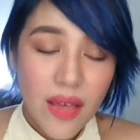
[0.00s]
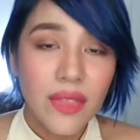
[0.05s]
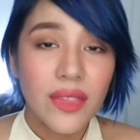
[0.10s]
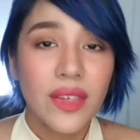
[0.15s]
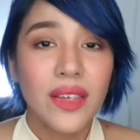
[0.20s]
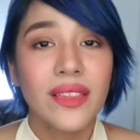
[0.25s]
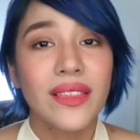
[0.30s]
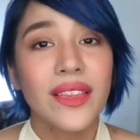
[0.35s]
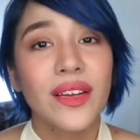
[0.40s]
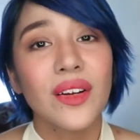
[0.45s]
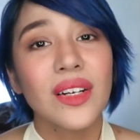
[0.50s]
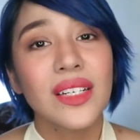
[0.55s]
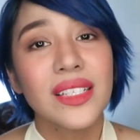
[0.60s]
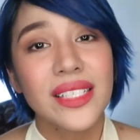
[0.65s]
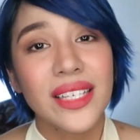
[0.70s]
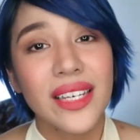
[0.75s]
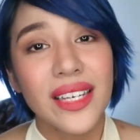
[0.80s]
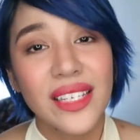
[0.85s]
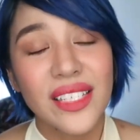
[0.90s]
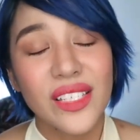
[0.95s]
And then there are
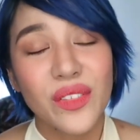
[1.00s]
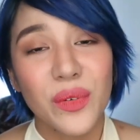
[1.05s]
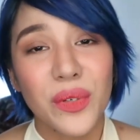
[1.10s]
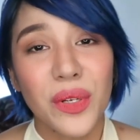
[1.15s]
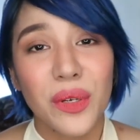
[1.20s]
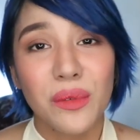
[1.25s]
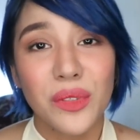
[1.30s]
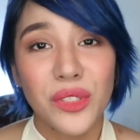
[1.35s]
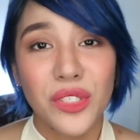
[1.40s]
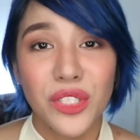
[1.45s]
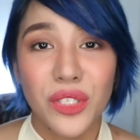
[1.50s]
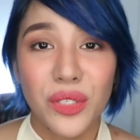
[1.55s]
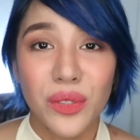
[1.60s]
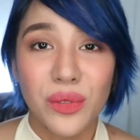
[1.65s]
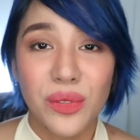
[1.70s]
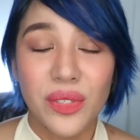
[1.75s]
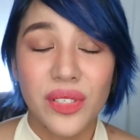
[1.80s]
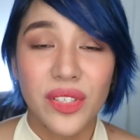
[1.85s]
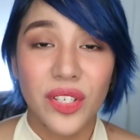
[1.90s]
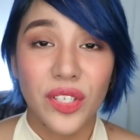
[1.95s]
days when I would
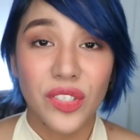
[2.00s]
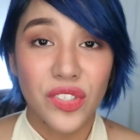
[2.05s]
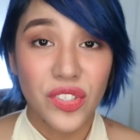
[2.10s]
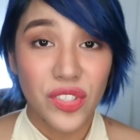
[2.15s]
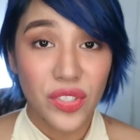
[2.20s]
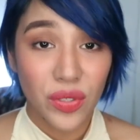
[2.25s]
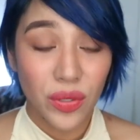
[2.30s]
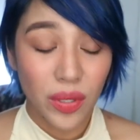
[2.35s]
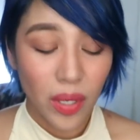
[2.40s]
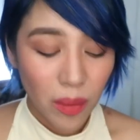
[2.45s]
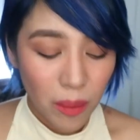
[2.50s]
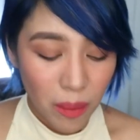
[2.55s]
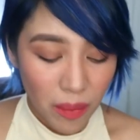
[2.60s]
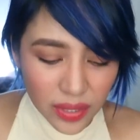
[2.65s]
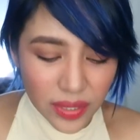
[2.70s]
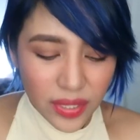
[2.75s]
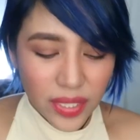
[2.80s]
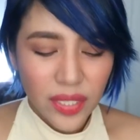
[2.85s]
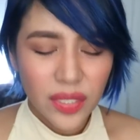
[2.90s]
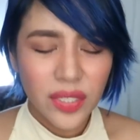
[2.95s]
use their scrub,
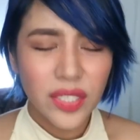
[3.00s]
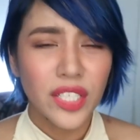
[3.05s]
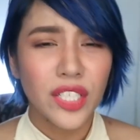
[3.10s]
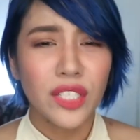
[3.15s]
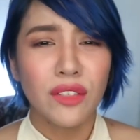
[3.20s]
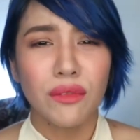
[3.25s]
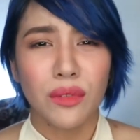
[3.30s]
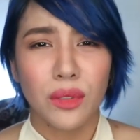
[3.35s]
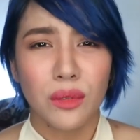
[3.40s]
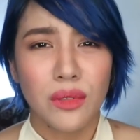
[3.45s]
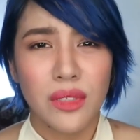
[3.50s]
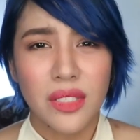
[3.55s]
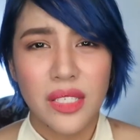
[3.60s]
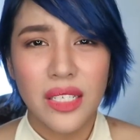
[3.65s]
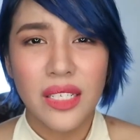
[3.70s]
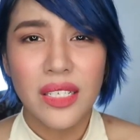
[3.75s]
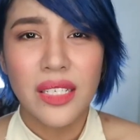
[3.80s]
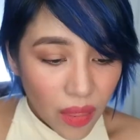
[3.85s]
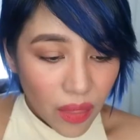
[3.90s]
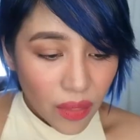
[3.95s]
Clear
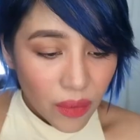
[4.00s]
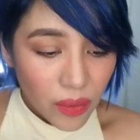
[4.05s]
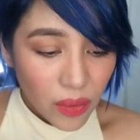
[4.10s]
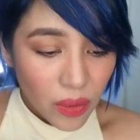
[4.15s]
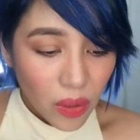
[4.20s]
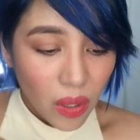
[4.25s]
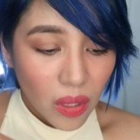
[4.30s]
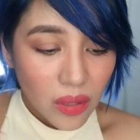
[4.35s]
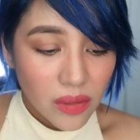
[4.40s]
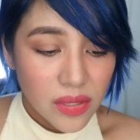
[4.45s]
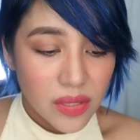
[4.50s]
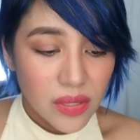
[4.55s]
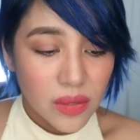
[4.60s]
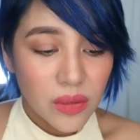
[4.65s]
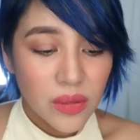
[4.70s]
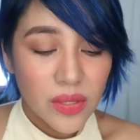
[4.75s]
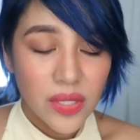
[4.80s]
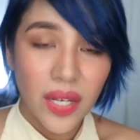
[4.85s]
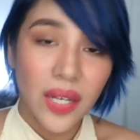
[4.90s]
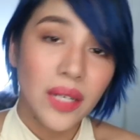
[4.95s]
E-Rosy. There are
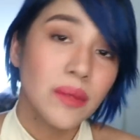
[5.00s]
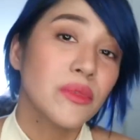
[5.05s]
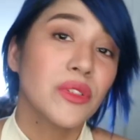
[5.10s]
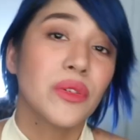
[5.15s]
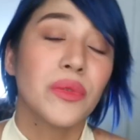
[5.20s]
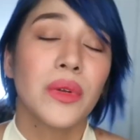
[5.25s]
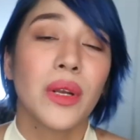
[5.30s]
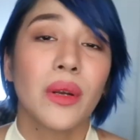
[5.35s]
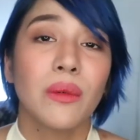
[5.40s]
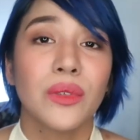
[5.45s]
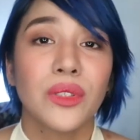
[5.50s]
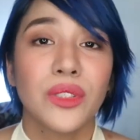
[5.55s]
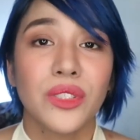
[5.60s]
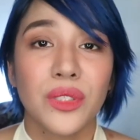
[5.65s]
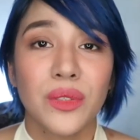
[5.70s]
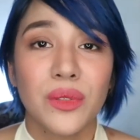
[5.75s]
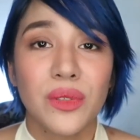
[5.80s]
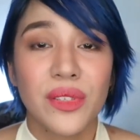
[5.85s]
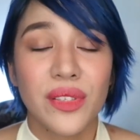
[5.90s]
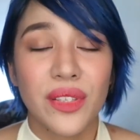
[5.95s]
also times when I would
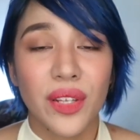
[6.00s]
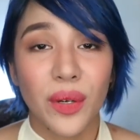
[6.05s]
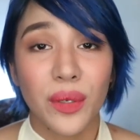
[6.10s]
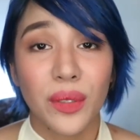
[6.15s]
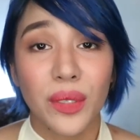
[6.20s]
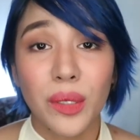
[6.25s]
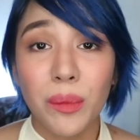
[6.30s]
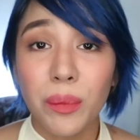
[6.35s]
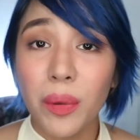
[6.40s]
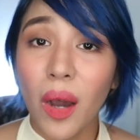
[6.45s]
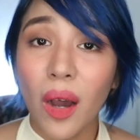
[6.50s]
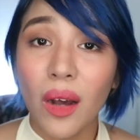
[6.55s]
use their lip